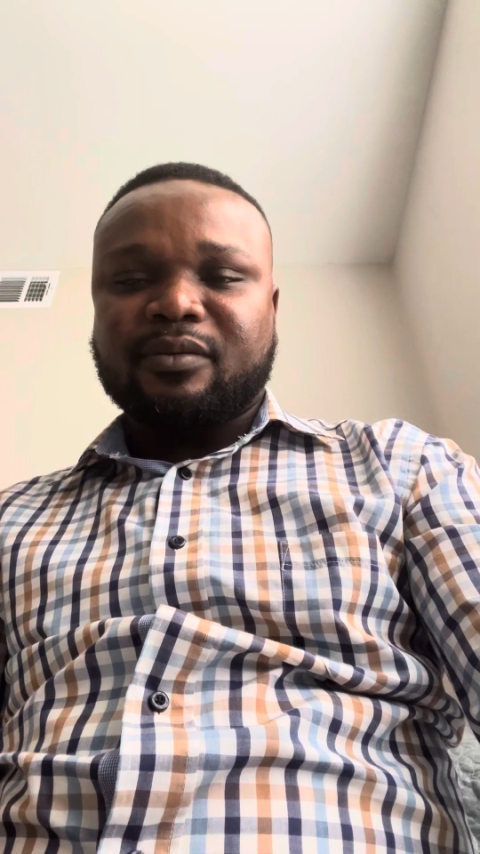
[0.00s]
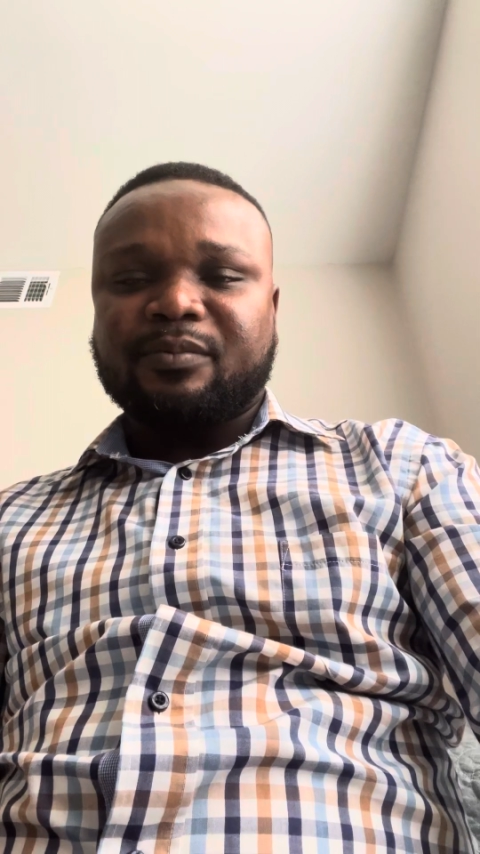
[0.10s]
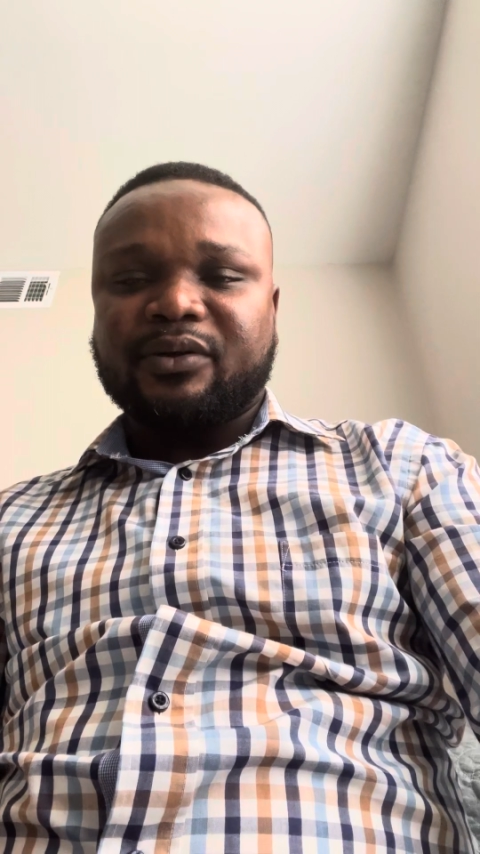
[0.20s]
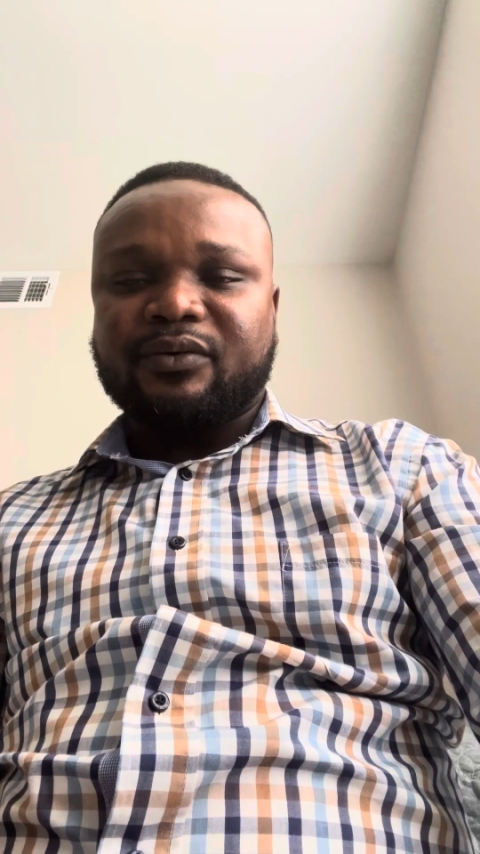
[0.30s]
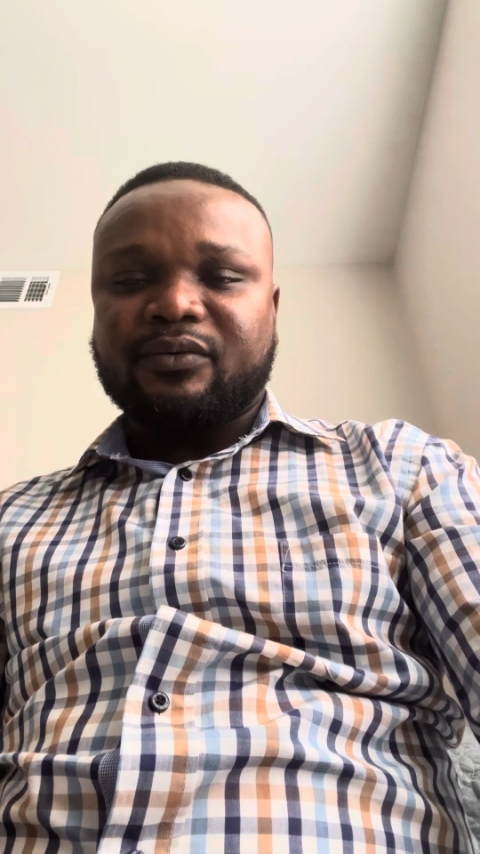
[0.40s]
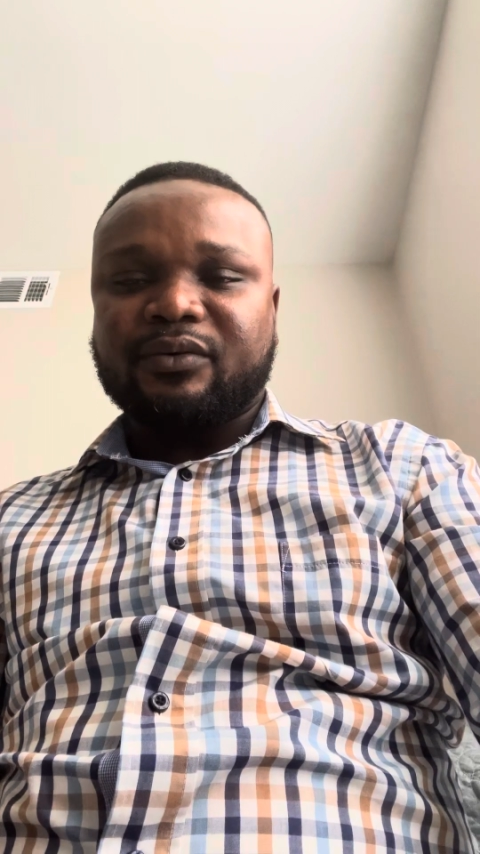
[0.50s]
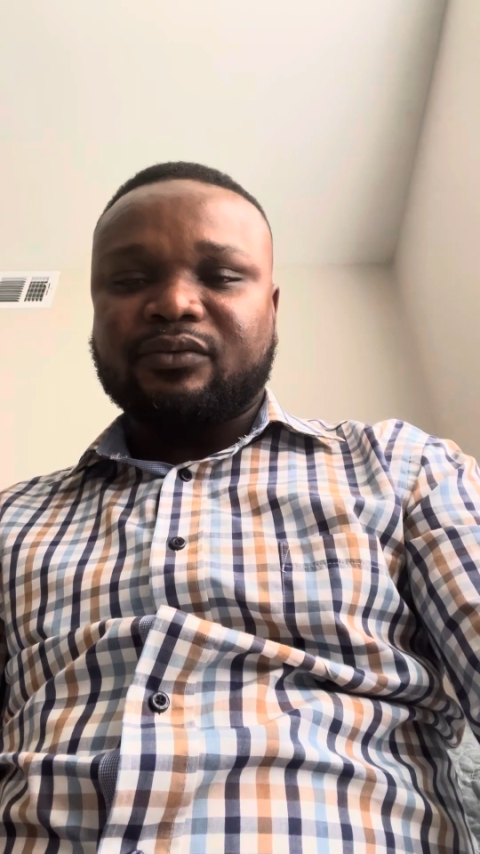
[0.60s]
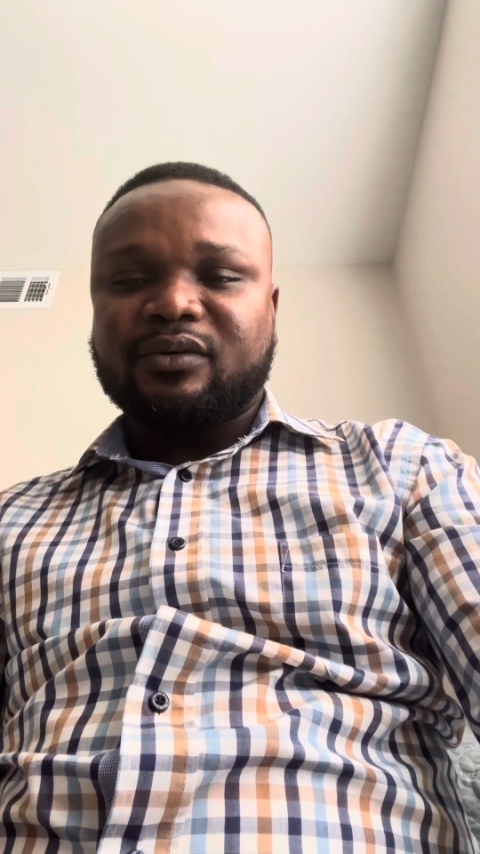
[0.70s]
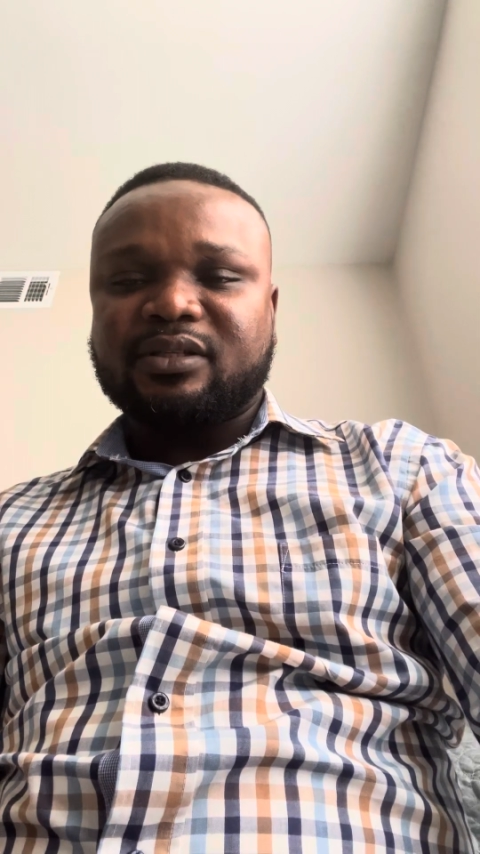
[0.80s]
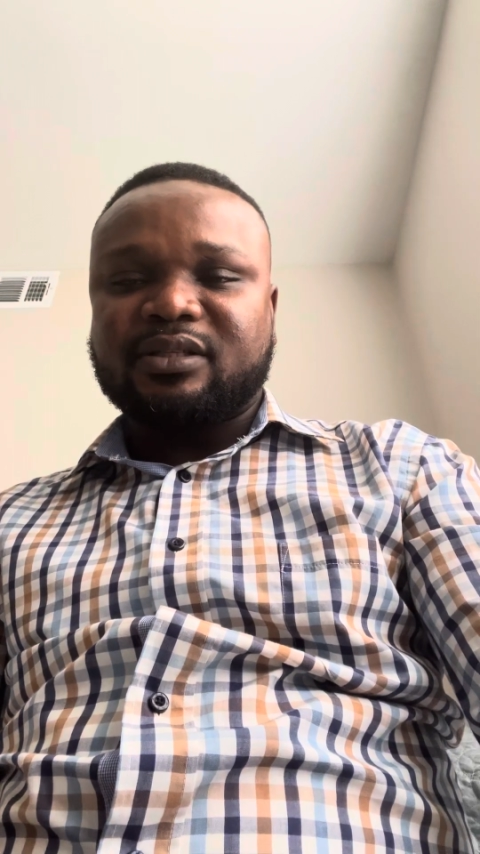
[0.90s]
payroll
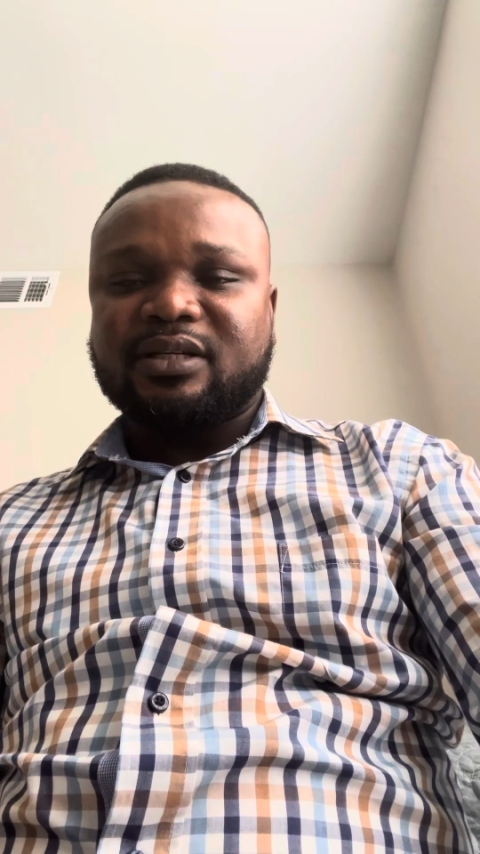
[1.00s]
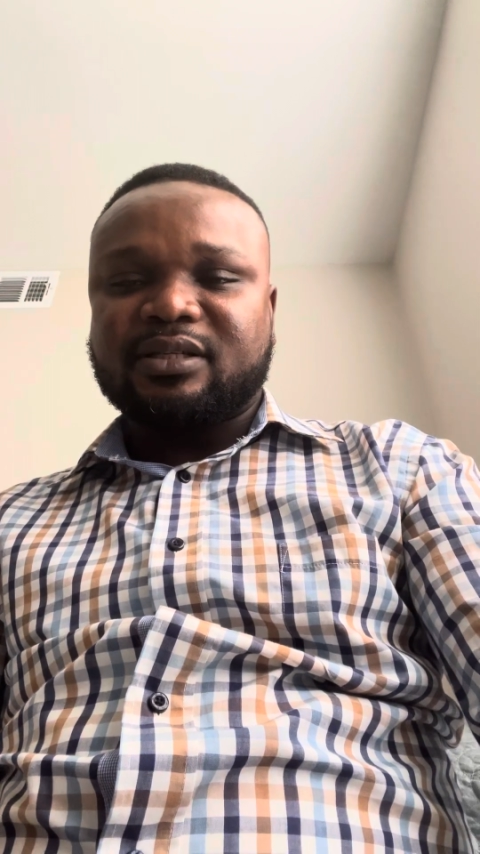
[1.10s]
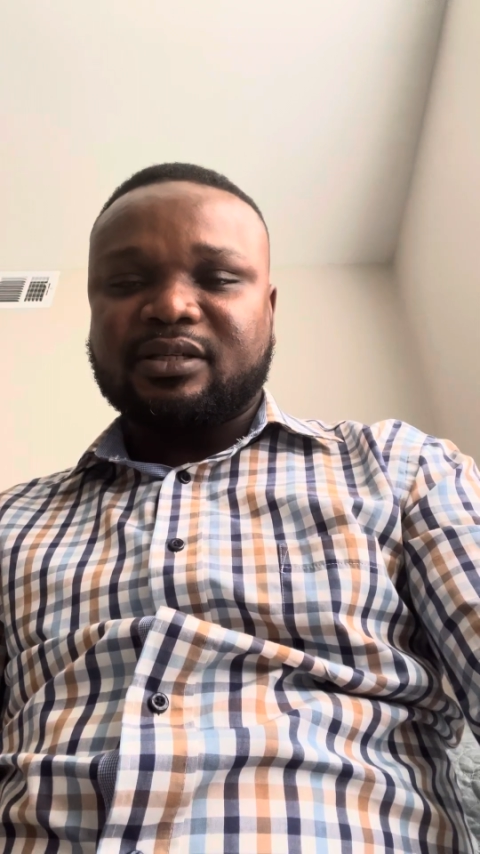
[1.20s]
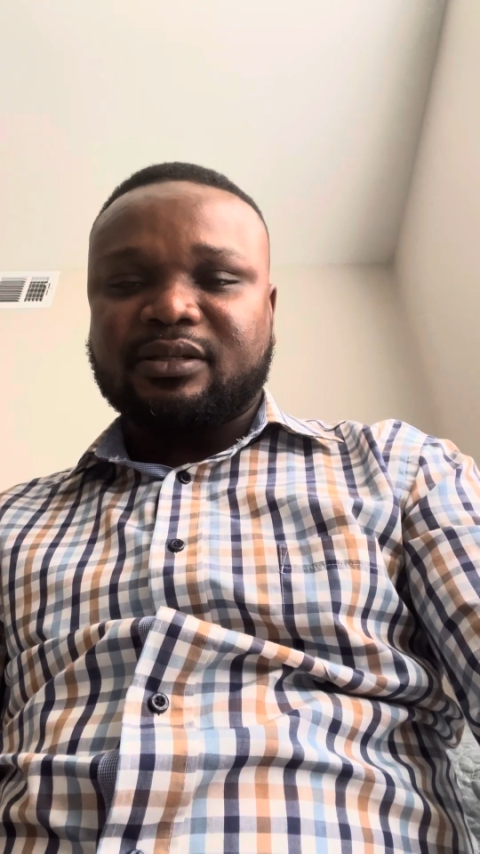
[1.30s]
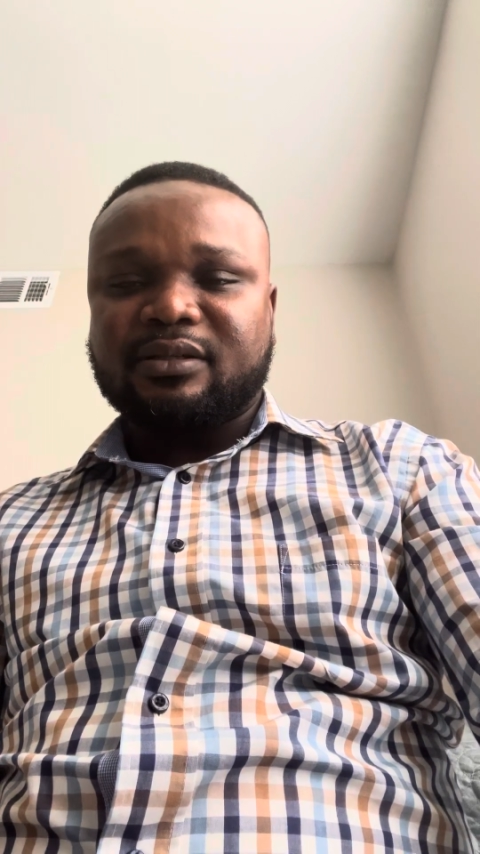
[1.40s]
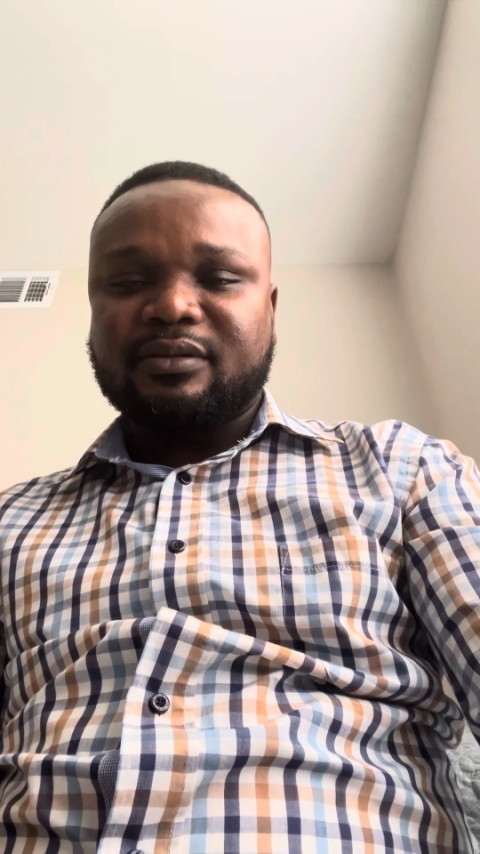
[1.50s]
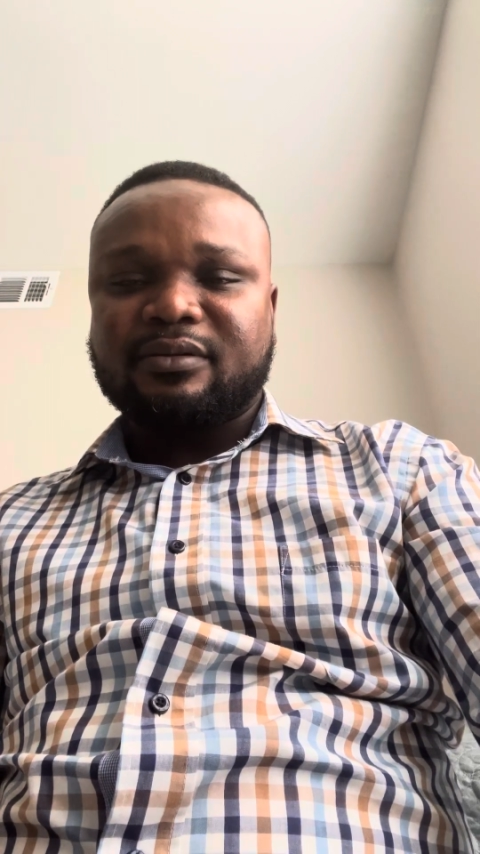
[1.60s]
2013,